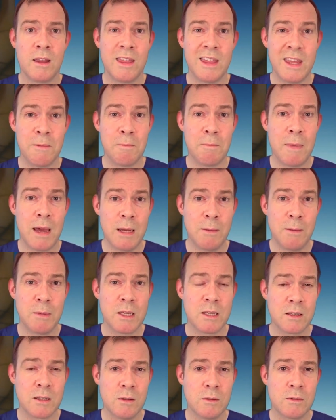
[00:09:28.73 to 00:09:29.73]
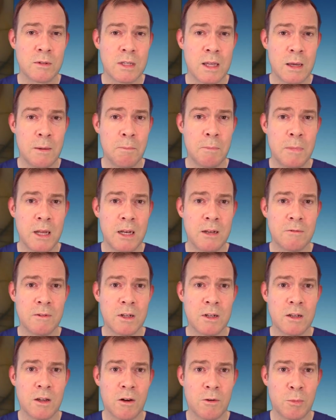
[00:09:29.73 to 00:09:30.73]
there may be still some
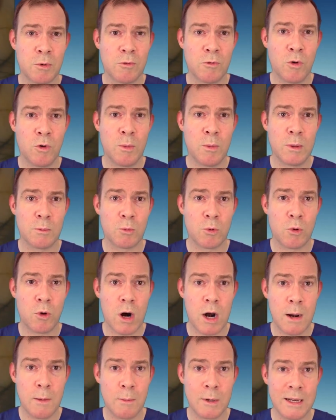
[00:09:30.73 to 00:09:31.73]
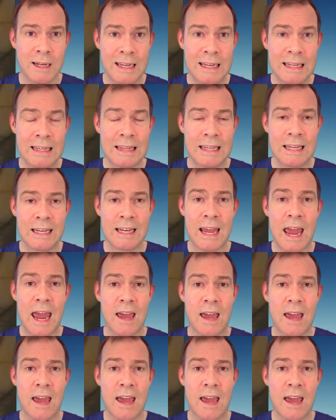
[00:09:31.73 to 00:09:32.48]
benefit of performing primary needling